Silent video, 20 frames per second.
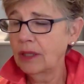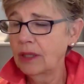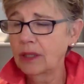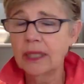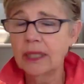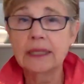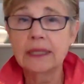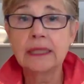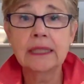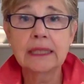
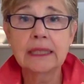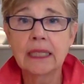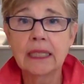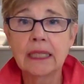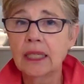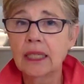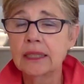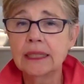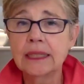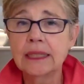cons-
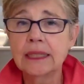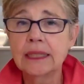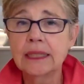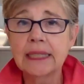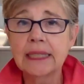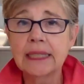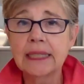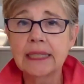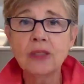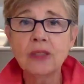
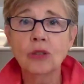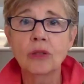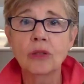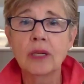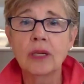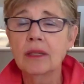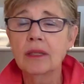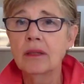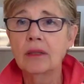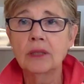consent
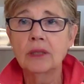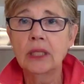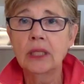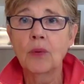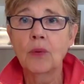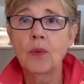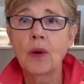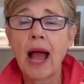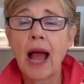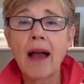or you
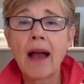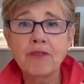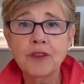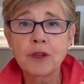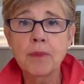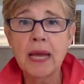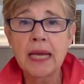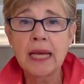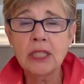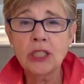know
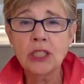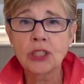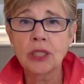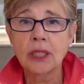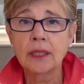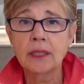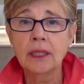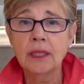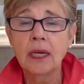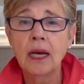
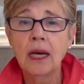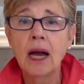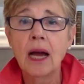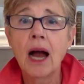affirmation